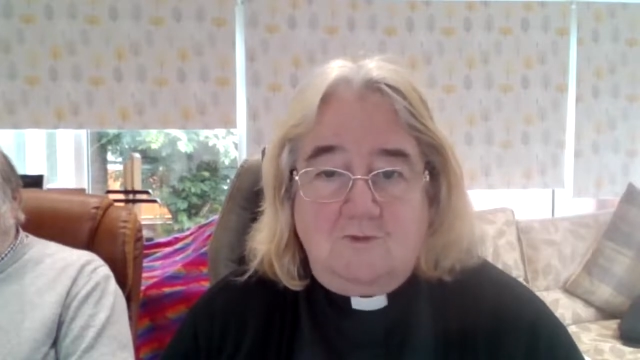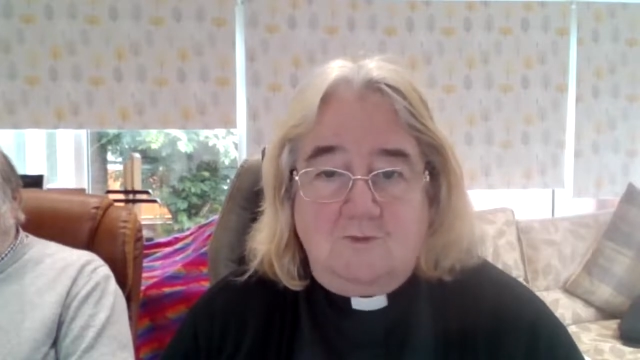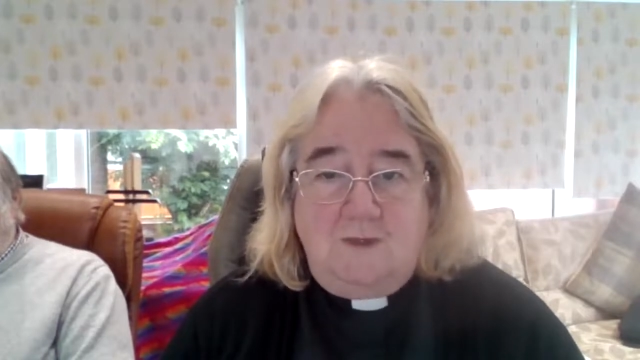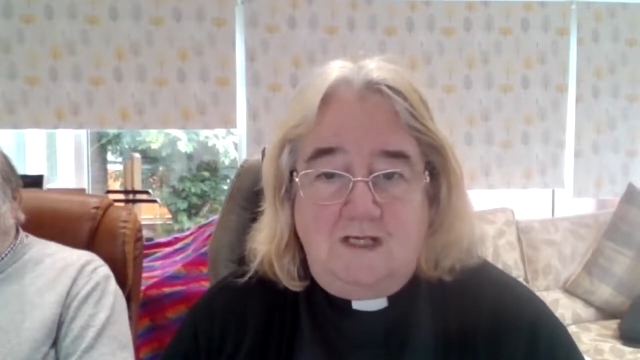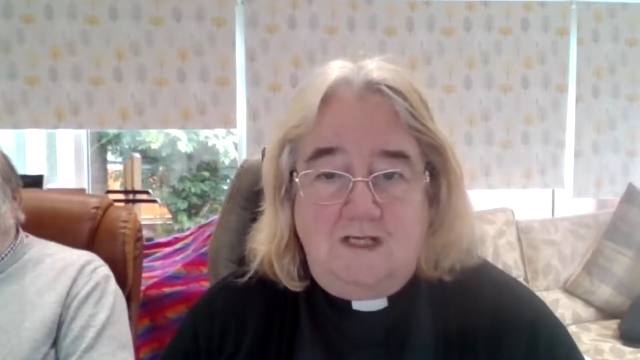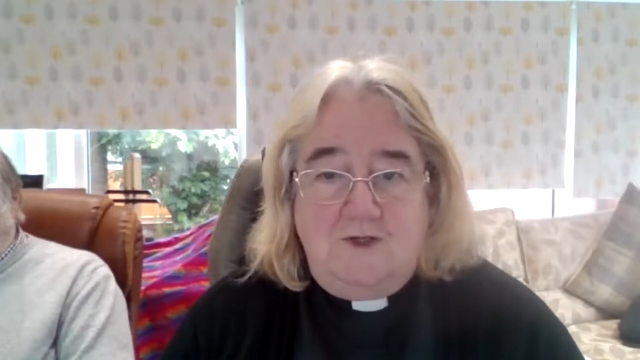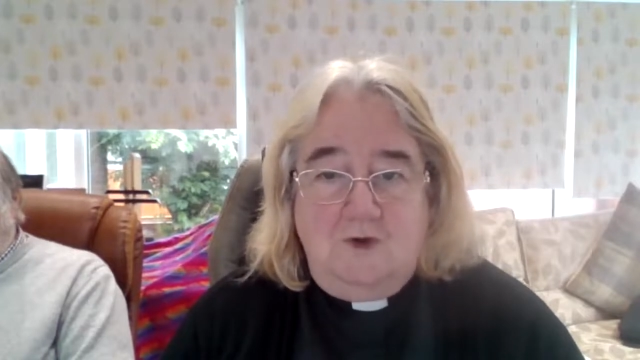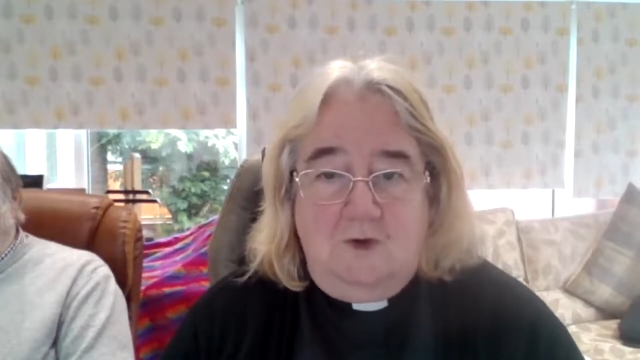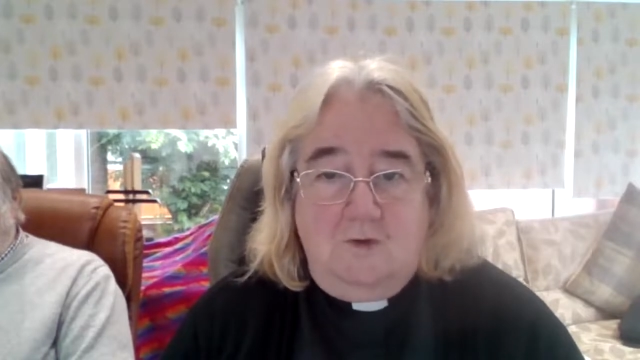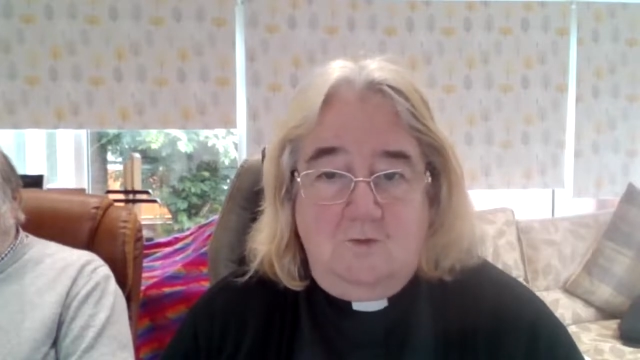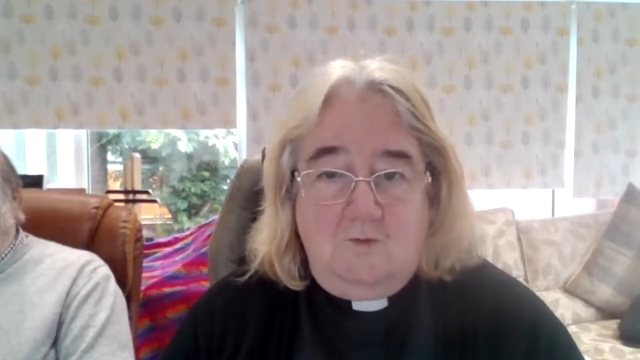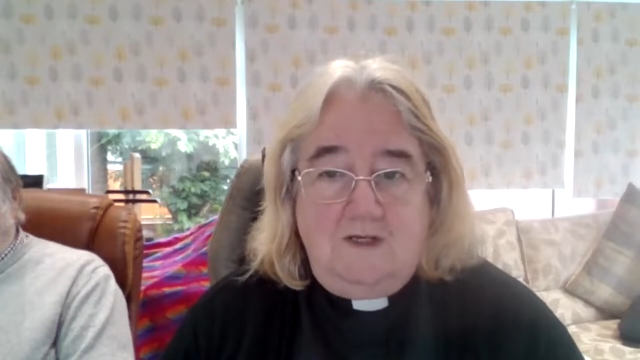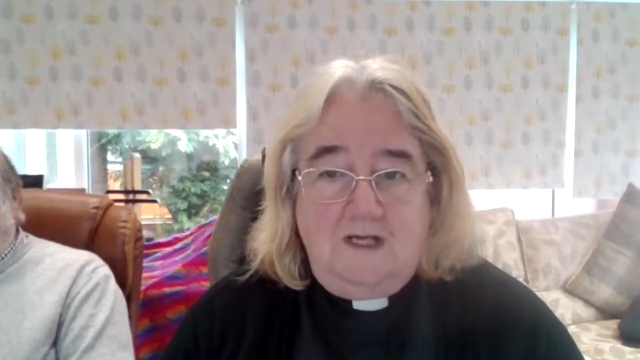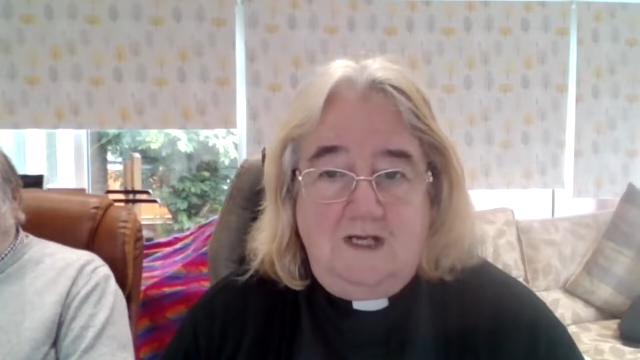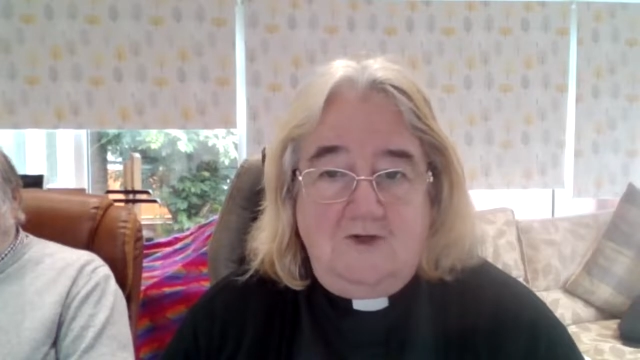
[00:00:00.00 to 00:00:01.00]
we know
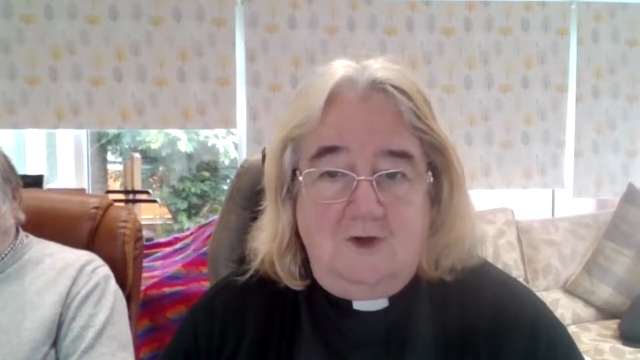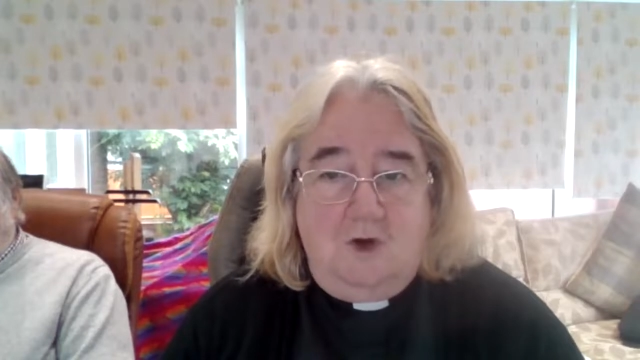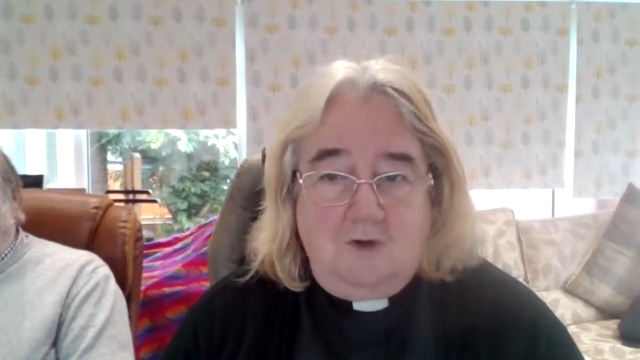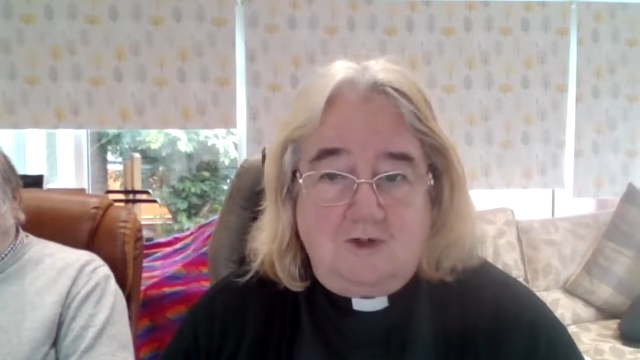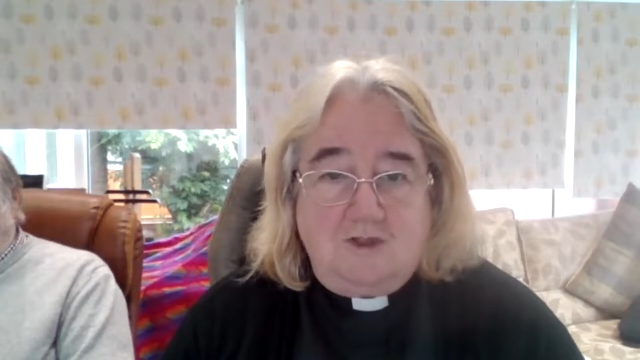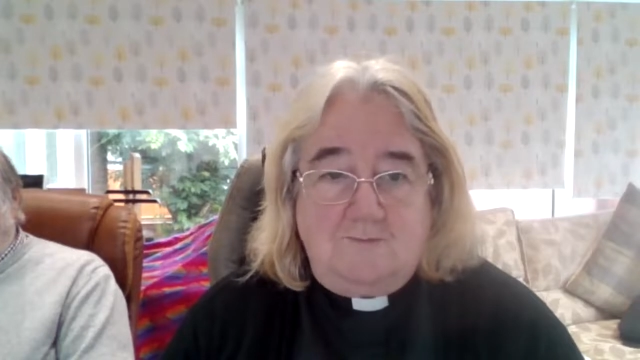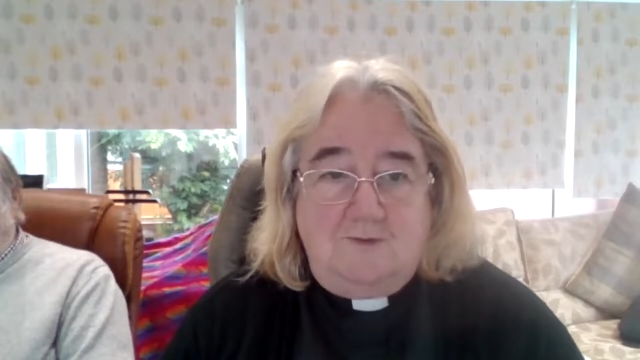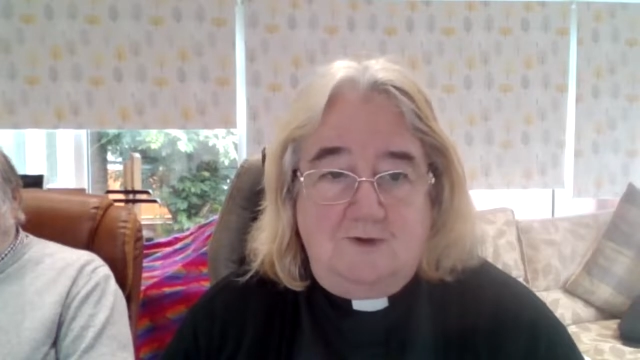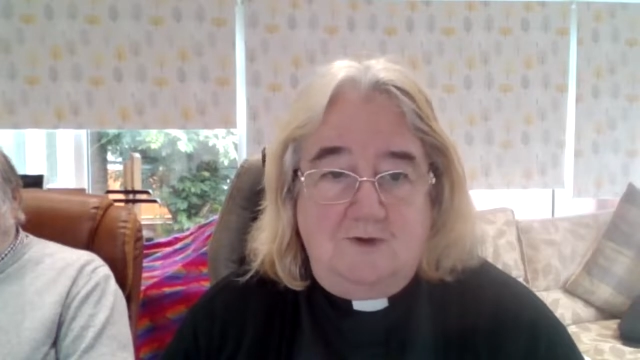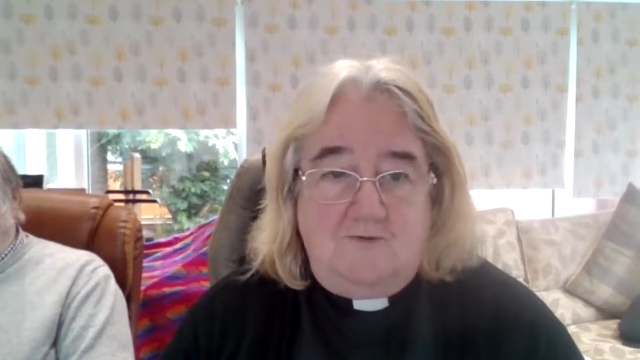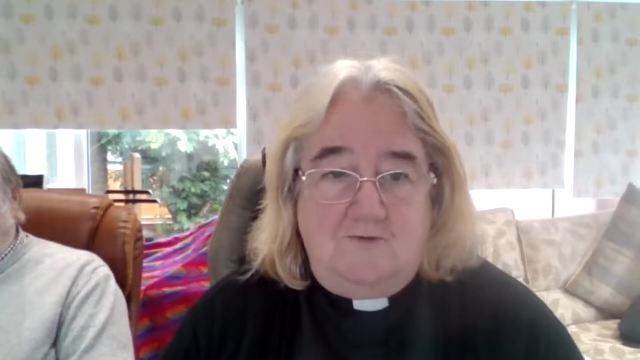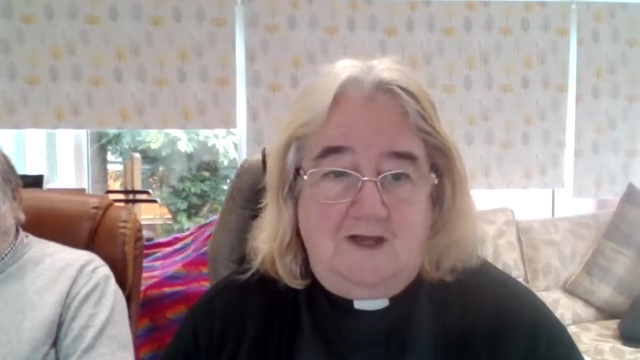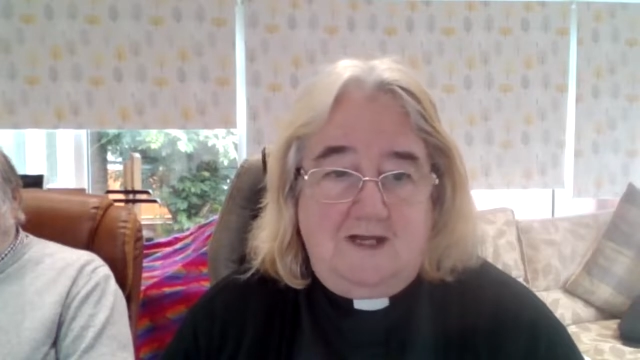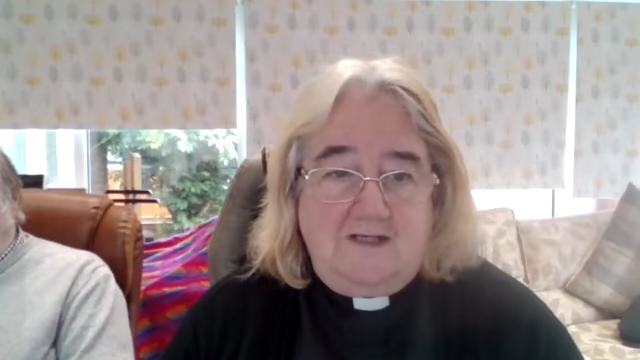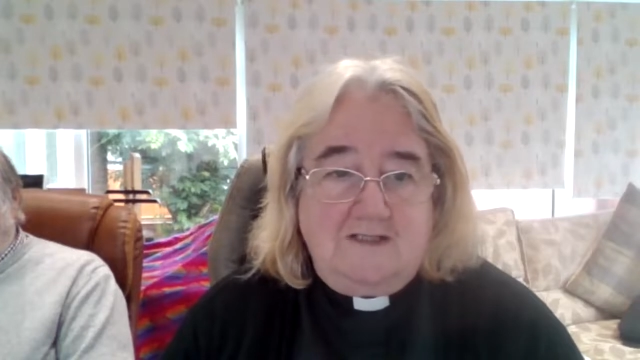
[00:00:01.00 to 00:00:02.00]
we are not
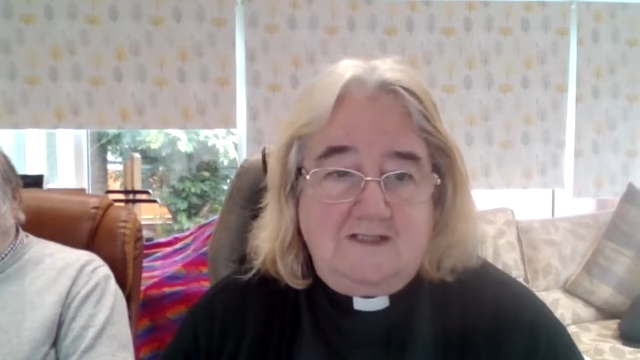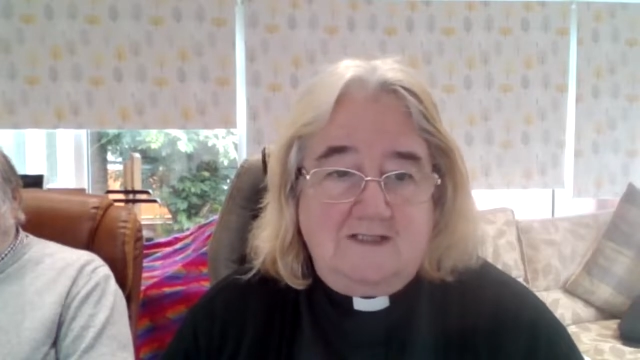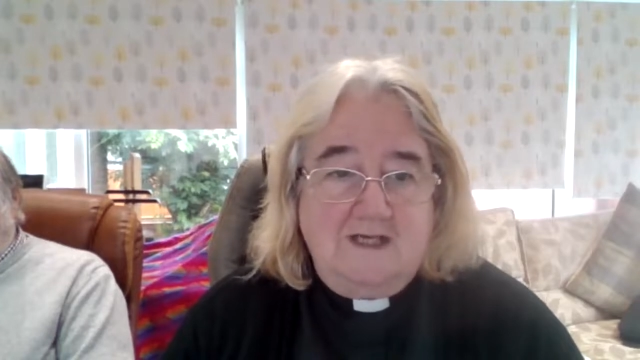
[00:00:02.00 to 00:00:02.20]
perfect,